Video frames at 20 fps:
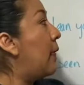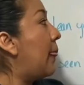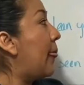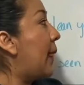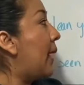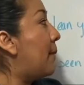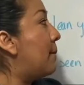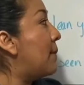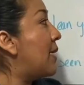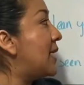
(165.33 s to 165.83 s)

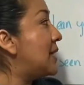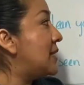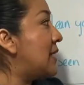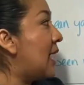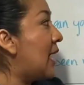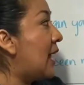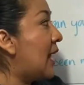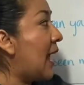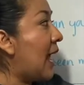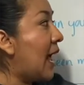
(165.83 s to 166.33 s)
my
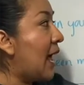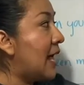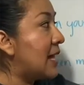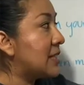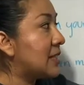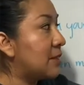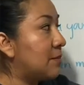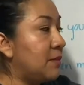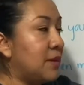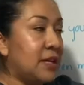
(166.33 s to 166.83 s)
dad
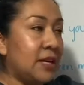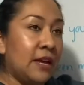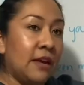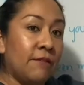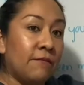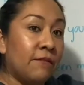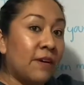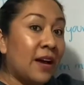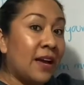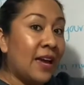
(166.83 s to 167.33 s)
asked me
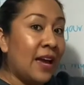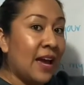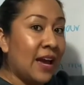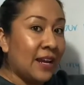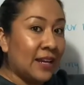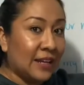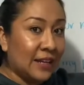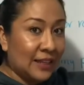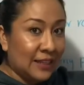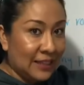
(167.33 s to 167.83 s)
if I
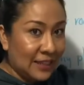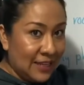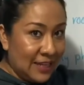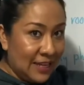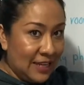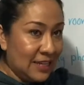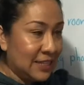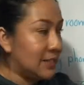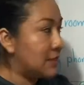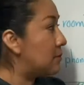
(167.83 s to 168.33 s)
had
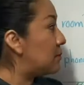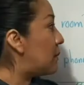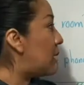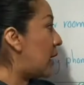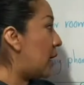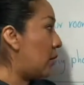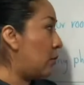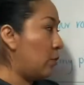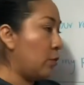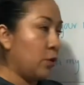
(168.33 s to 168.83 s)
cleaned
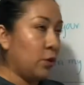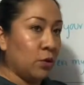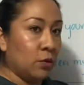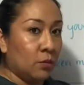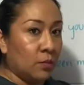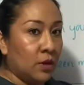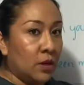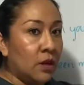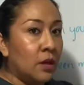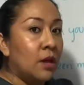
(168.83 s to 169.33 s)
my
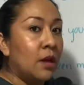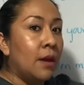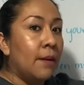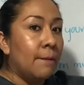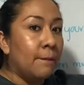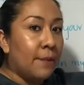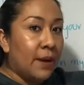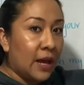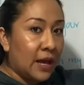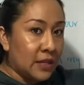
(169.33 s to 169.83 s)
room,
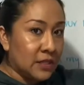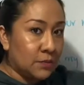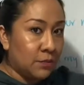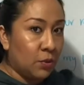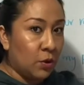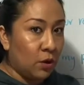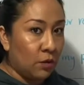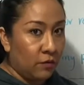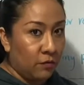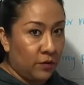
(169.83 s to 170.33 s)
past
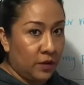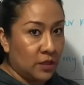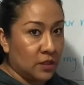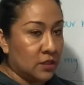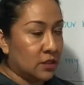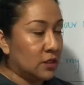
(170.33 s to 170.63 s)
perfect.